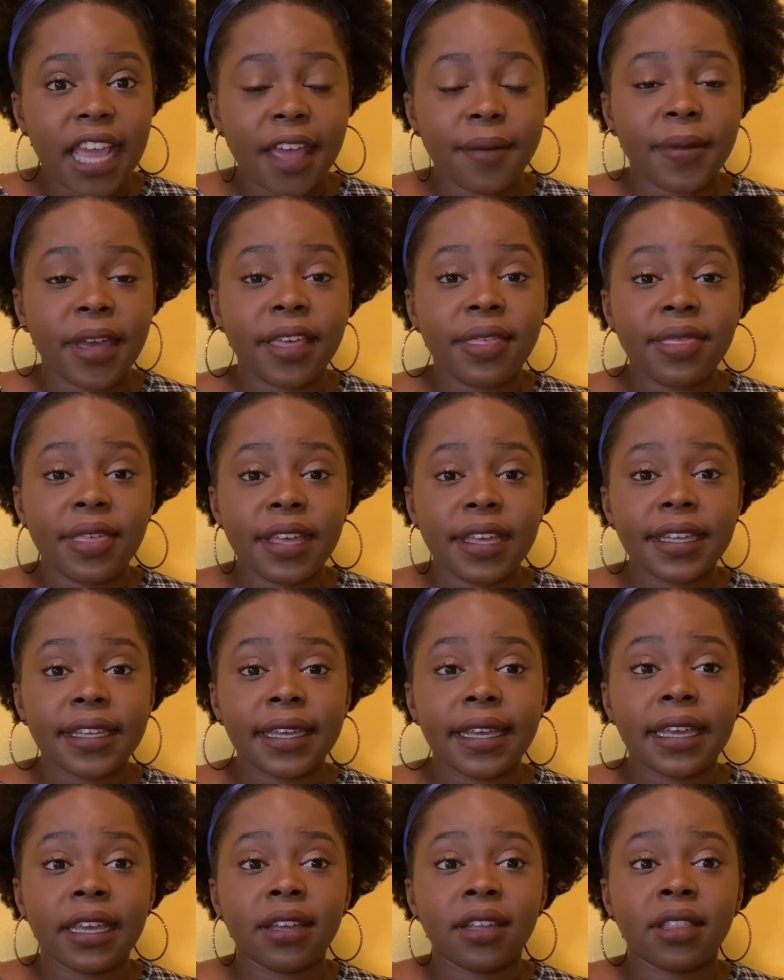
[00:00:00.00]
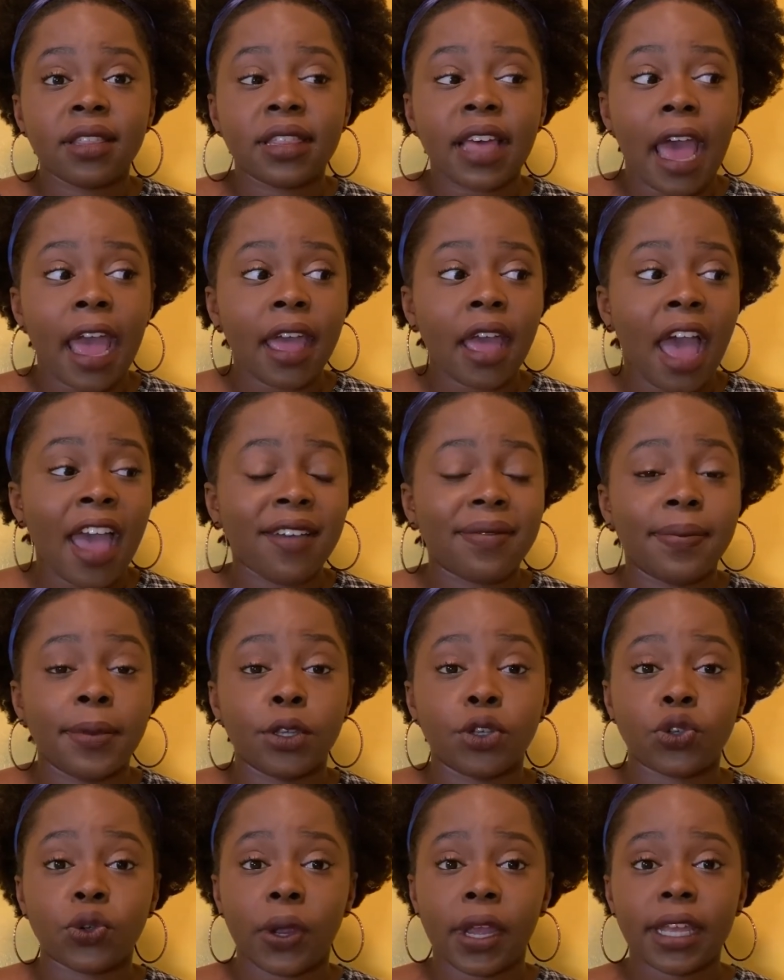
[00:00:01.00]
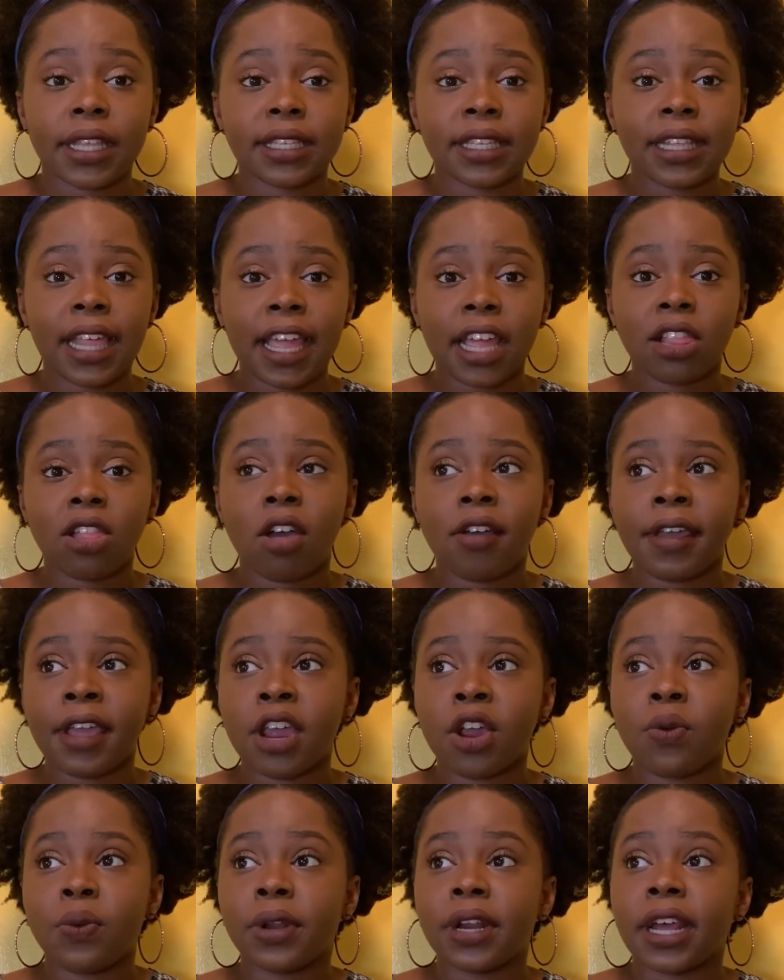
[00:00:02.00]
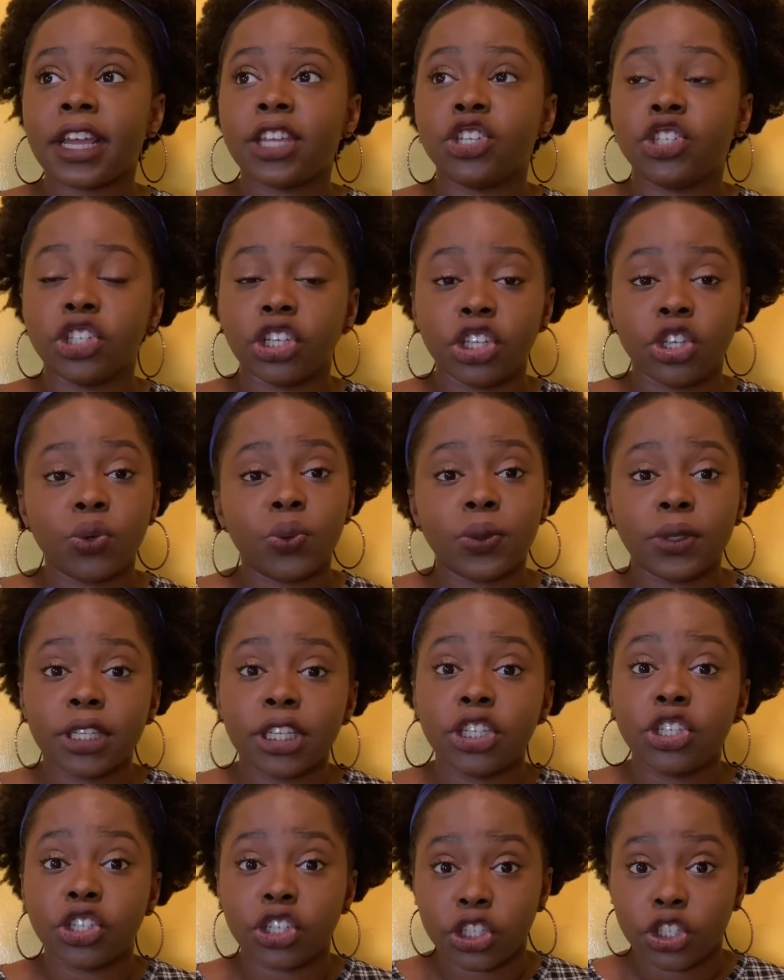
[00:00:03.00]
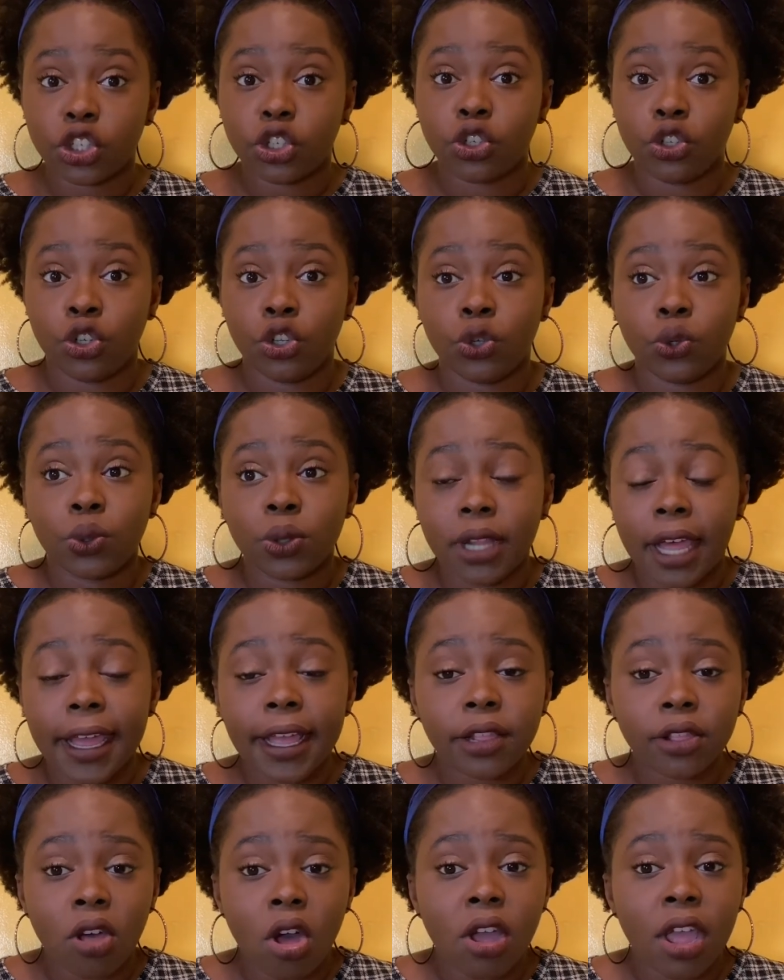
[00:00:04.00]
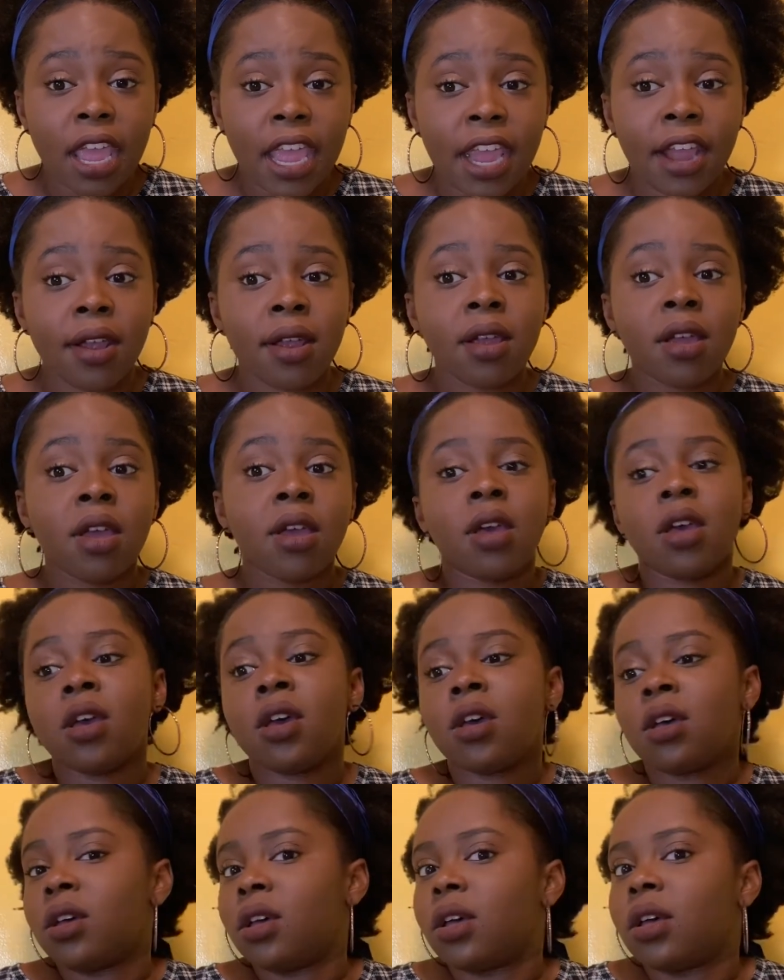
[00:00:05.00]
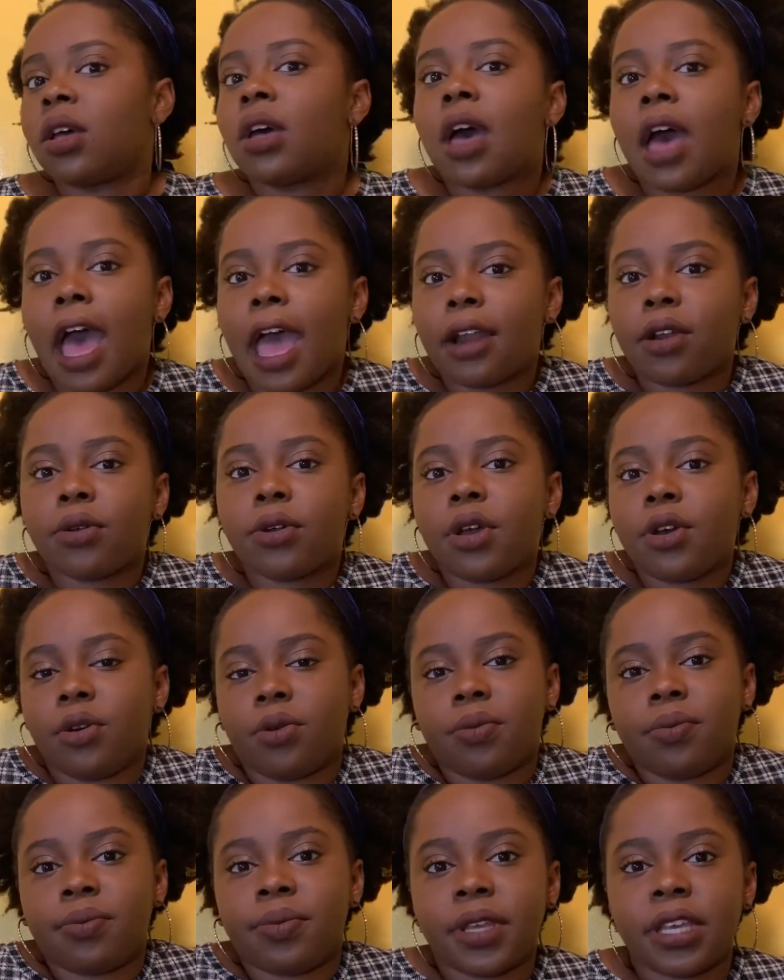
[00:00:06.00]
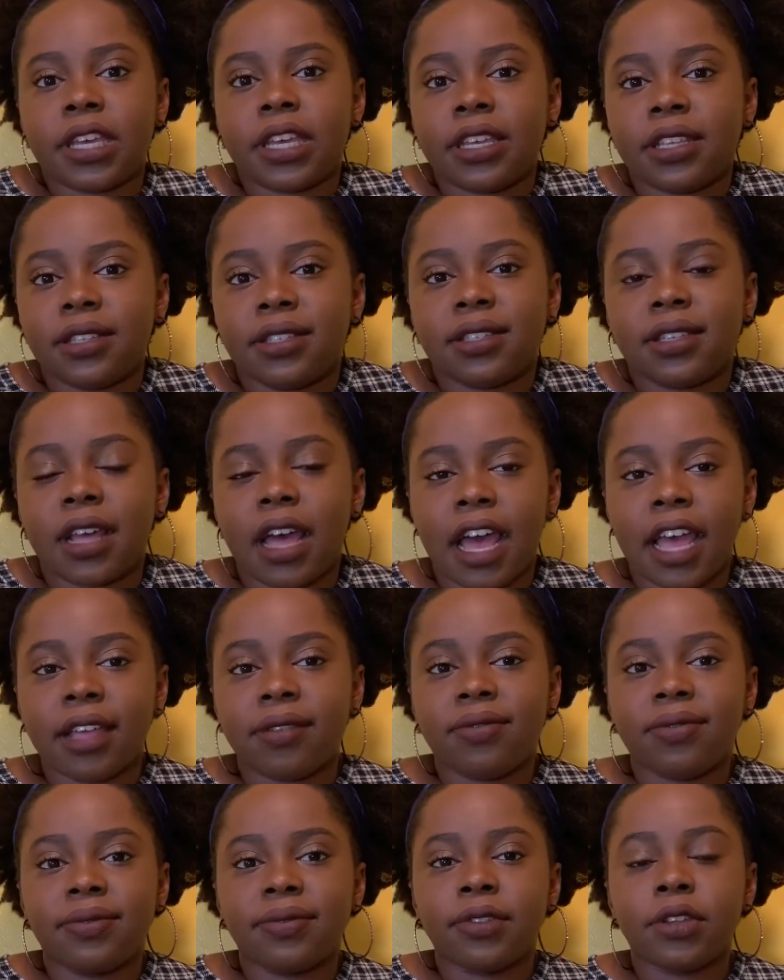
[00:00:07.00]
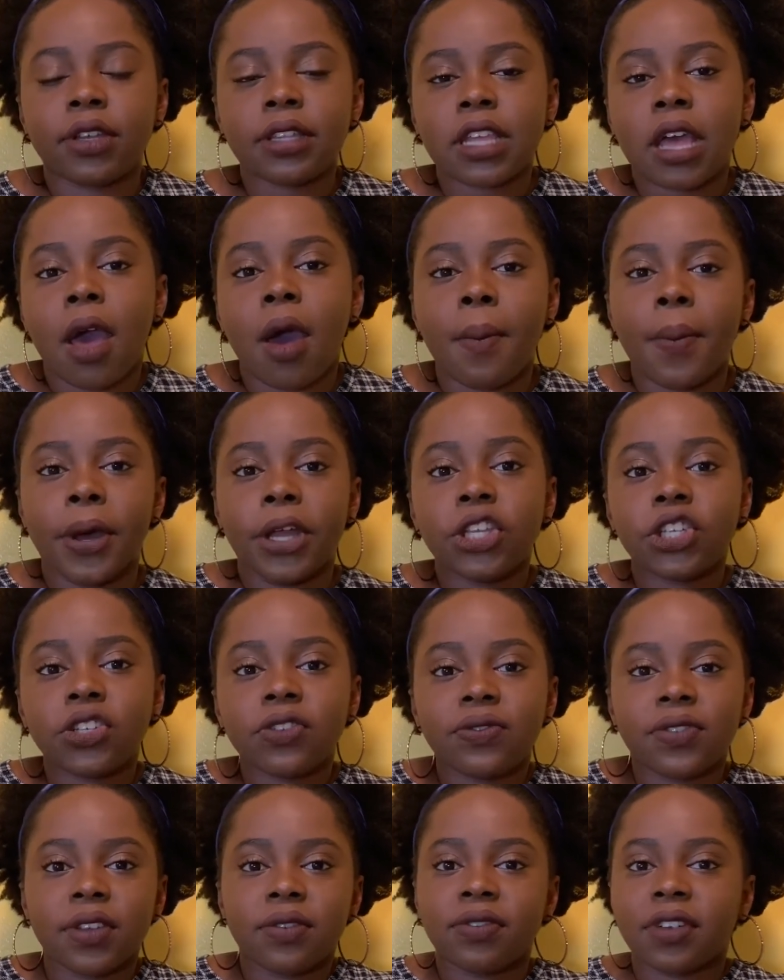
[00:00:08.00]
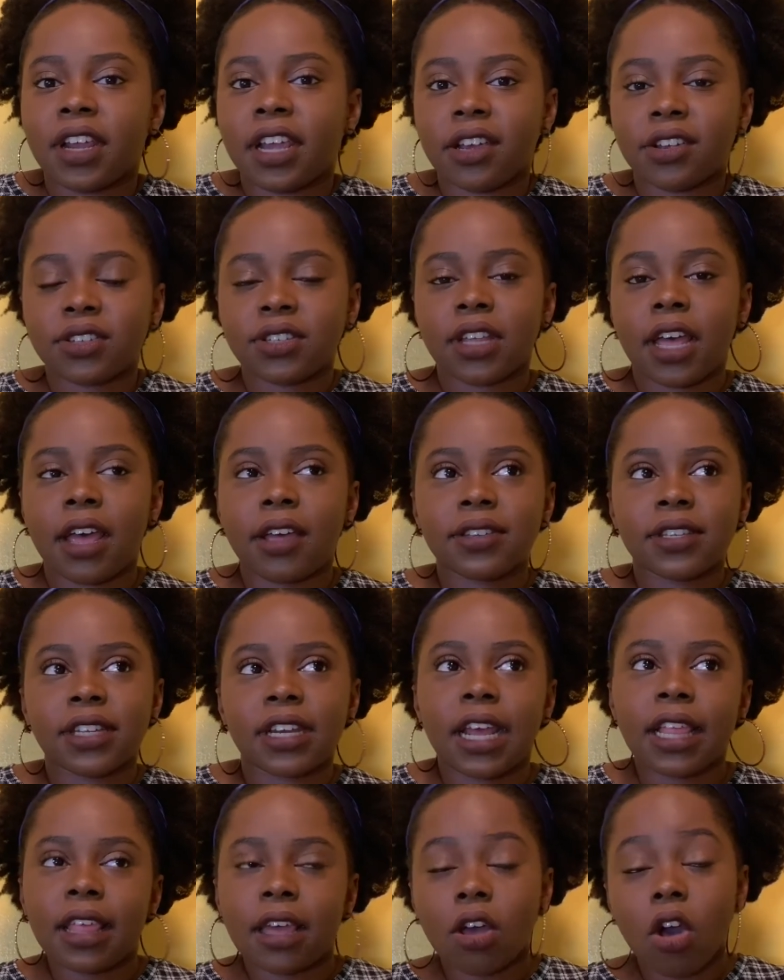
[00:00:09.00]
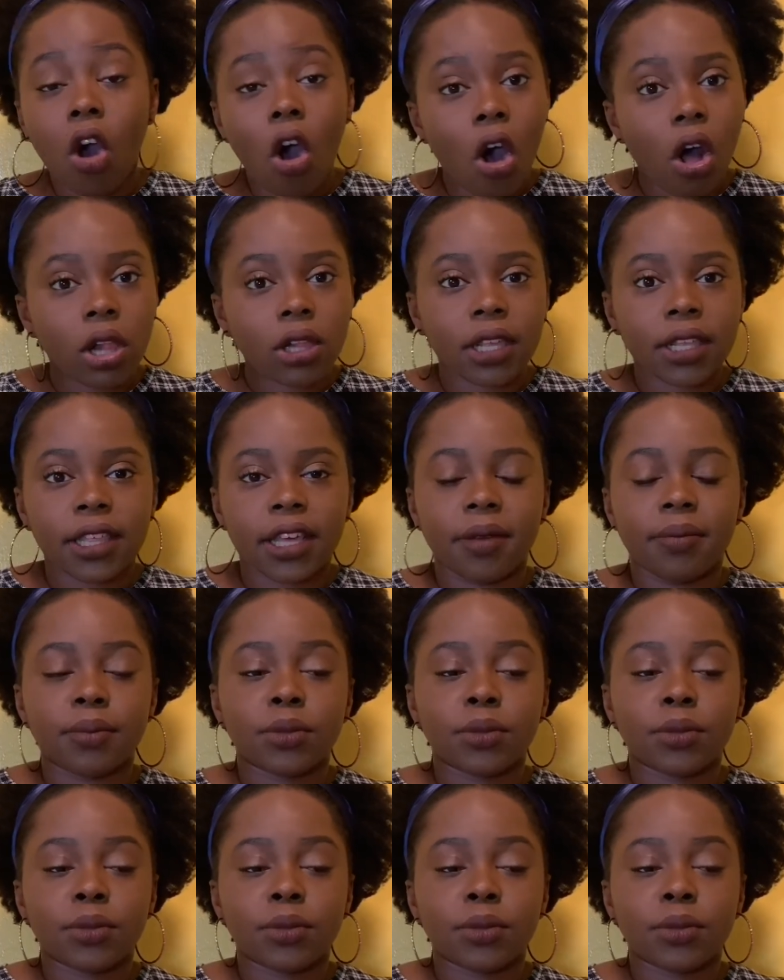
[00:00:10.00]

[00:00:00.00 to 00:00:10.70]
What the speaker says: Am I thinking that I've been trained to like long hair when I genuinely just do like long hair? I don't know, because I've looked at a bunch of different hairstyles and I like all of them.